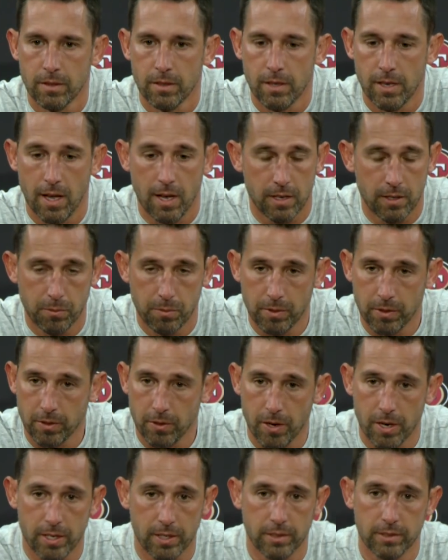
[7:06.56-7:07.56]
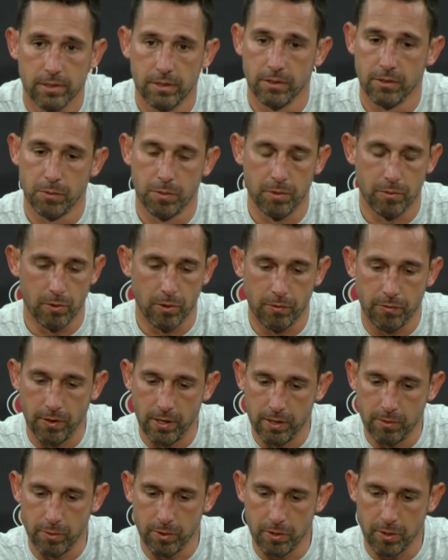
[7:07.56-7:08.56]
Yeah, he's been great. You know, it's been real
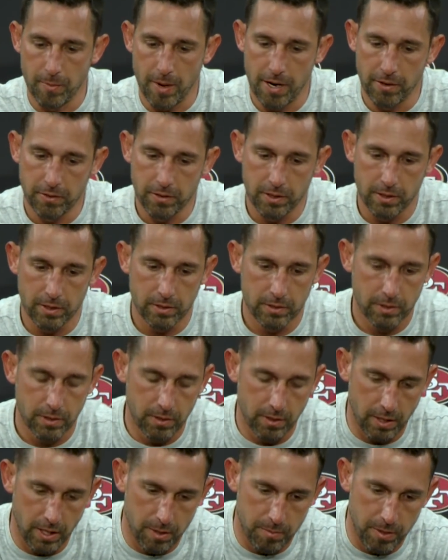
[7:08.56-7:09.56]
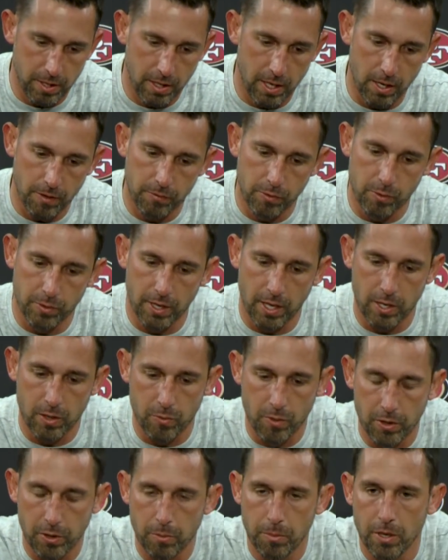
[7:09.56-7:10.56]
fun with him out there. You know, you got to be careful with how you
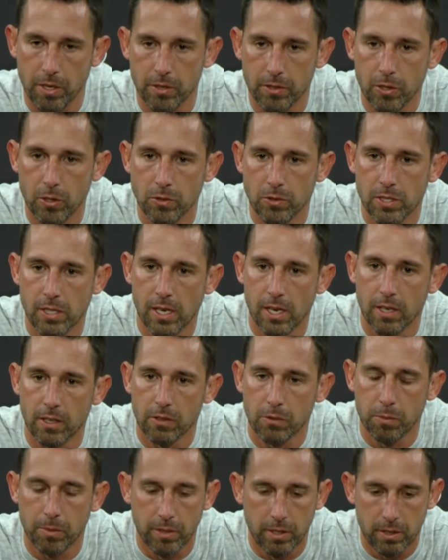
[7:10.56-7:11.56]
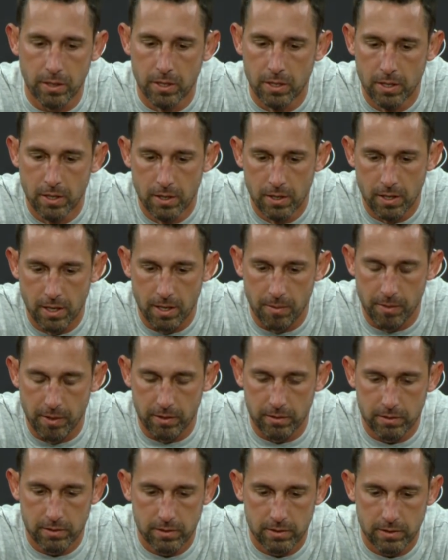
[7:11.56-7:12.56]
run the ball in OTAs, but um,
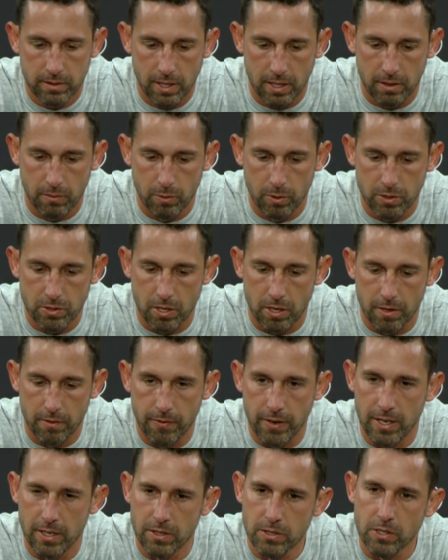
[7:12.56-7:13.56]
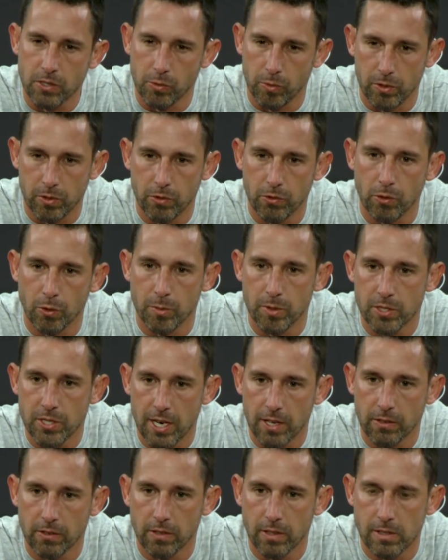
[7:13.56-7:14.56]
it's kind of works to our advantage because we do so much
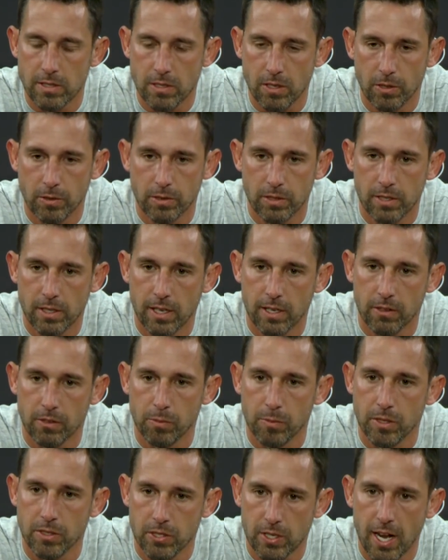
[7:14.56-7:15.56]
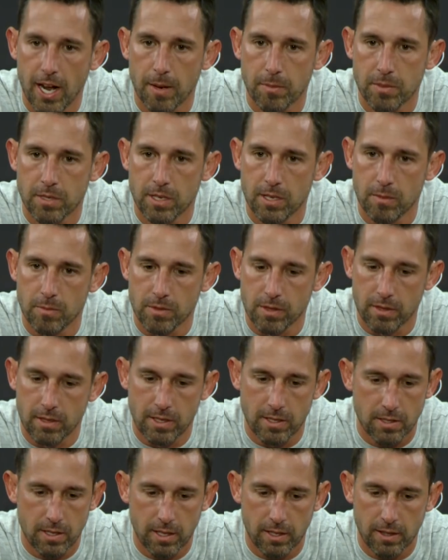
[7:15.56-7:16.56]
outside zone and not as much gap schemes and
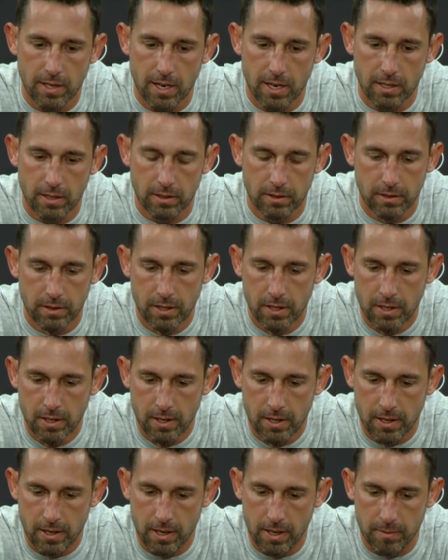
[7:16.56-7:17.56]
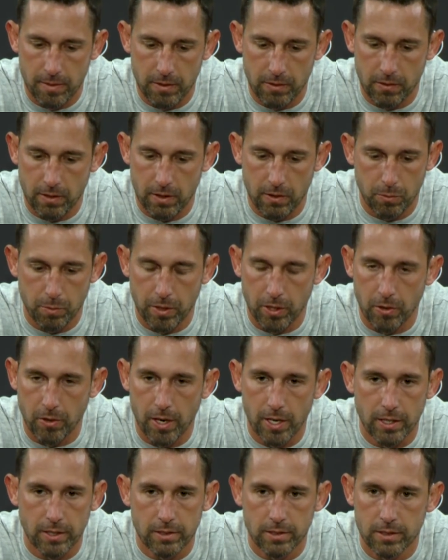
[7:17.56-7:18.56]
things like that. And um, he's he's been
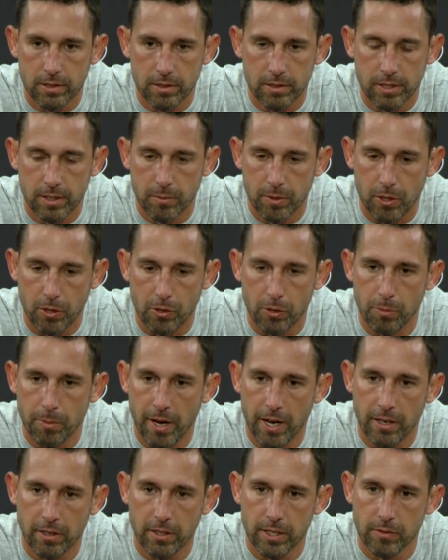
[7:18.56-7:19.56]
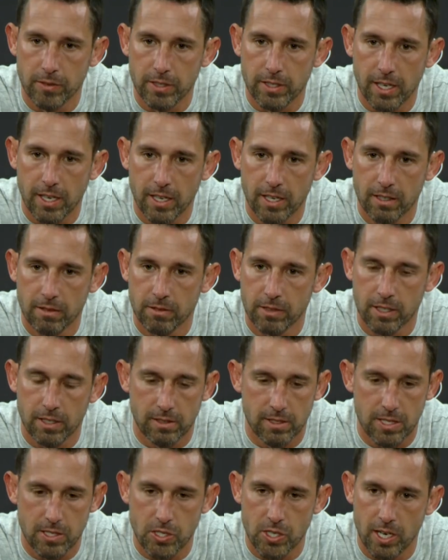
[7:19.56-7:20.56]
great. You know, him and Earl battle every day. We
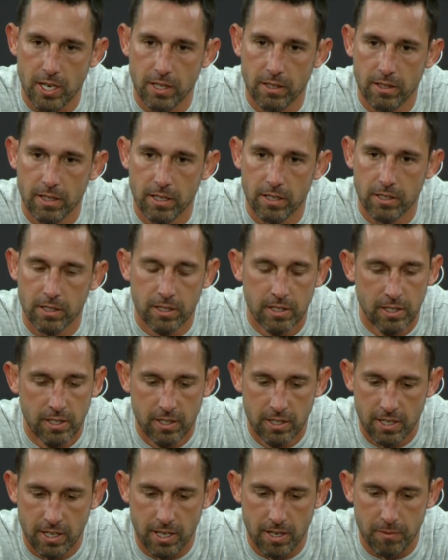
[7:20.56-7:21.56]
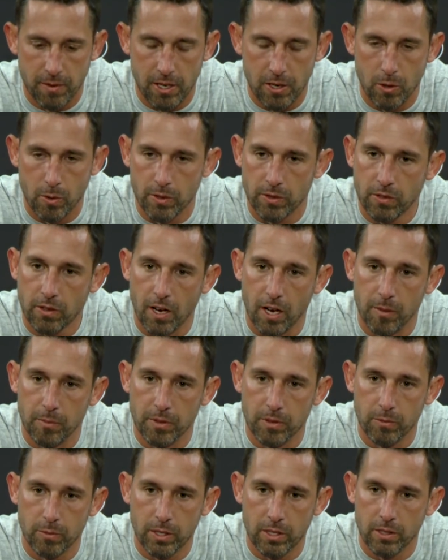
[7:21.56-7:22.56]
get DJ in there. Um, they know what's
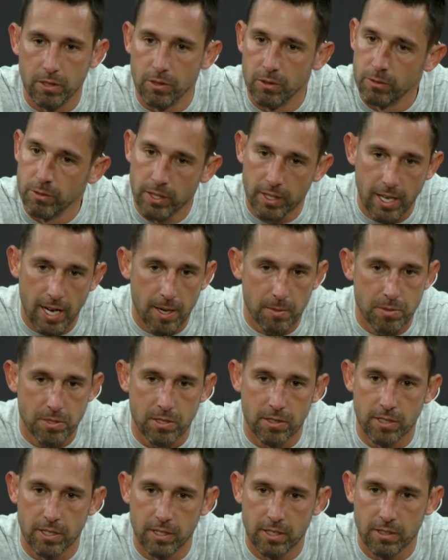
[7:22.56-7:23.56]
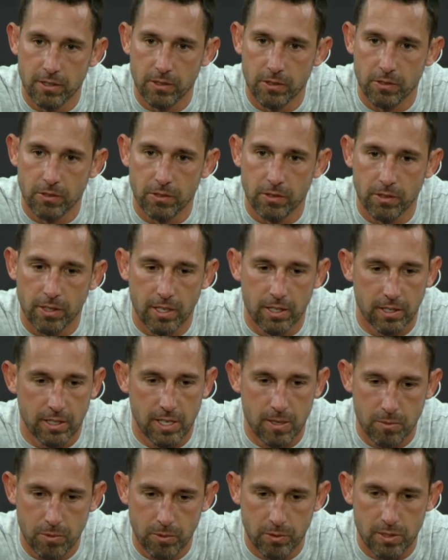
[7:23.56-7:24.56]
coming. We know what gaps are in, and those two got to
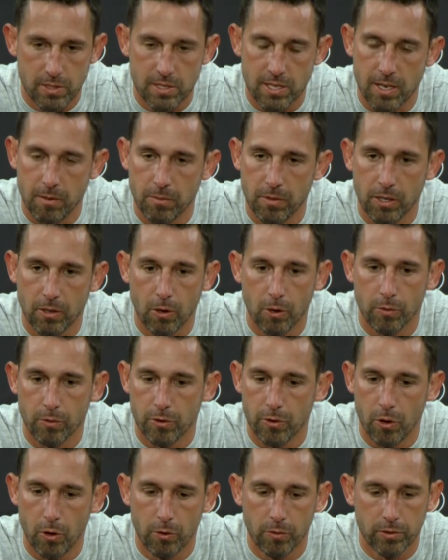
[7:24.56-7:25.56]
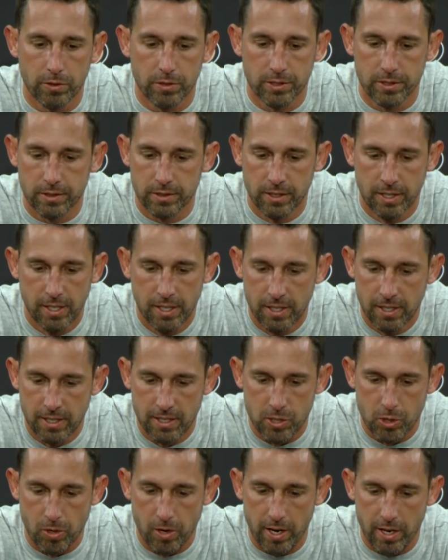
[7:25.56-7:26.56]
keep doing the same thing over and over. And
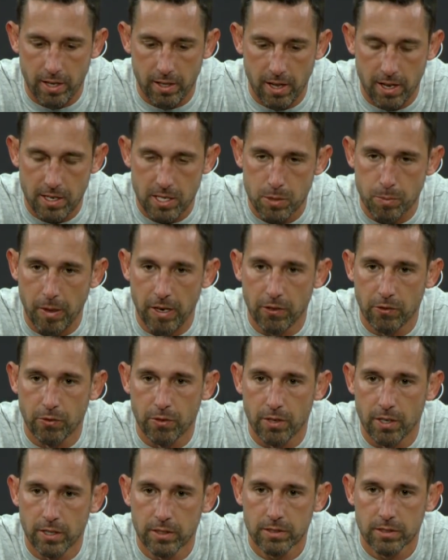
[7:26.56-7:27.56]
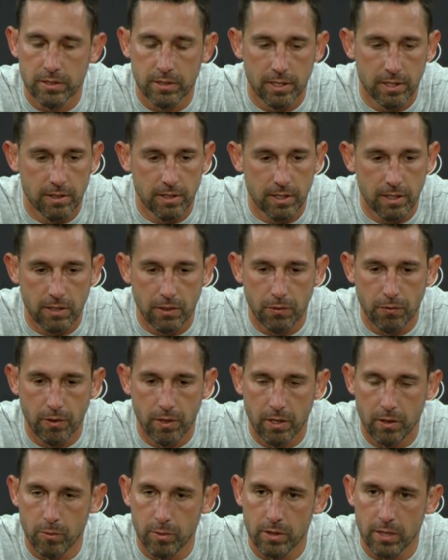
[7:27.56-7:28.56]
he's created a lot of space for us, and I think he's
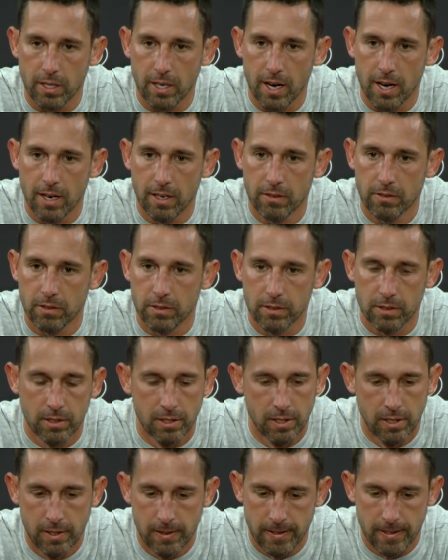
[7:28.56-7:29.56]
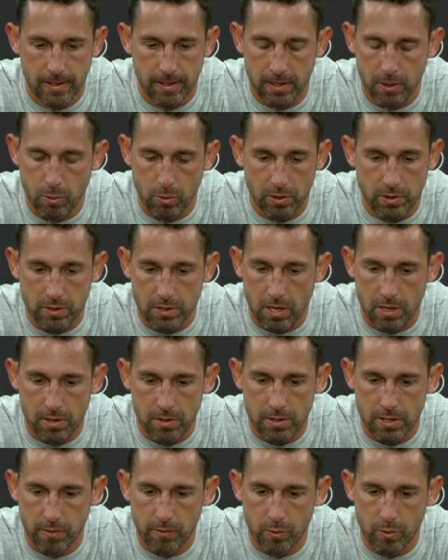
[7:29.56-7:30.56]
fit in with the guys, and uh, he works as
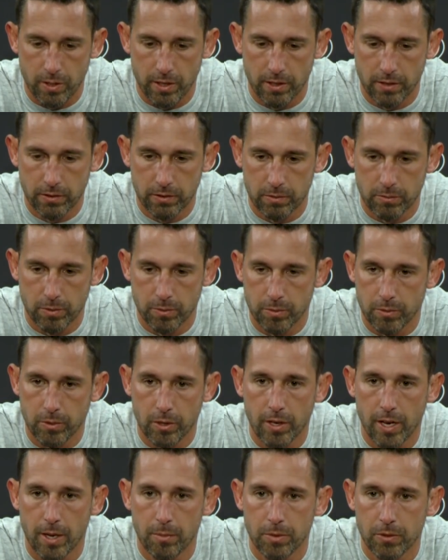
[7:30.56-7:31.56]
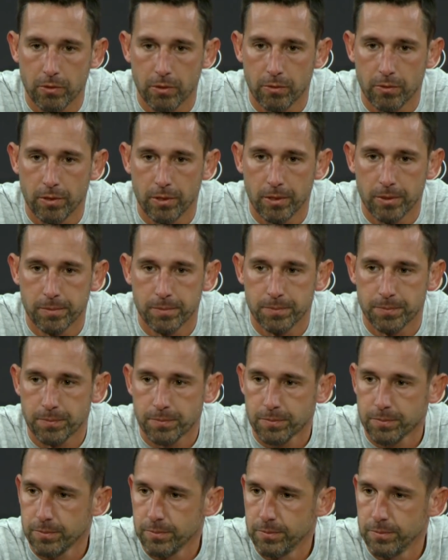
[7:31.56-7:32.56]
hard as everyone else, and we've been real happy so far.
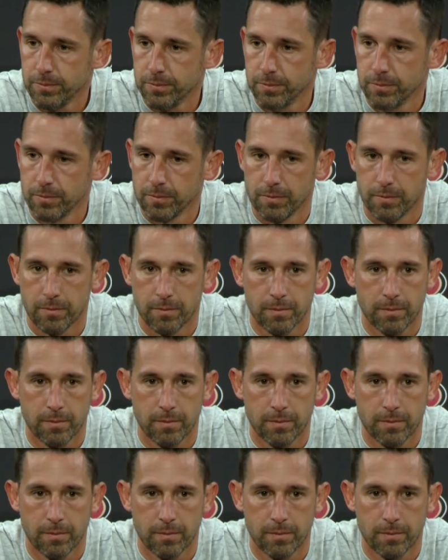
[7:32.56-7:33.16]
General